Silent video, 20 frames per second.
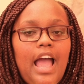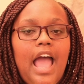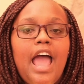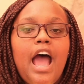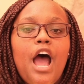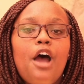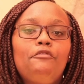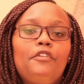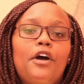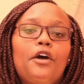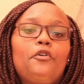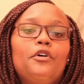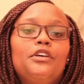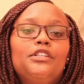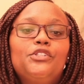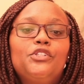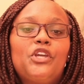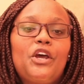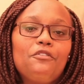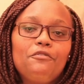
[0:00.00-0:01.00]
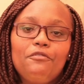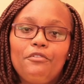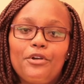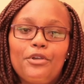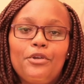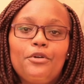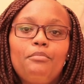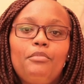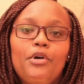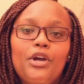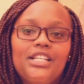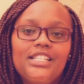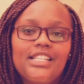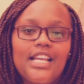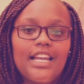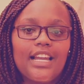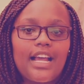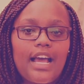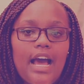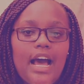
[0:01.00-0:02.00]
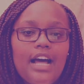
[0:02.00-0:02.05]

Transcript: I have a question for you, boys and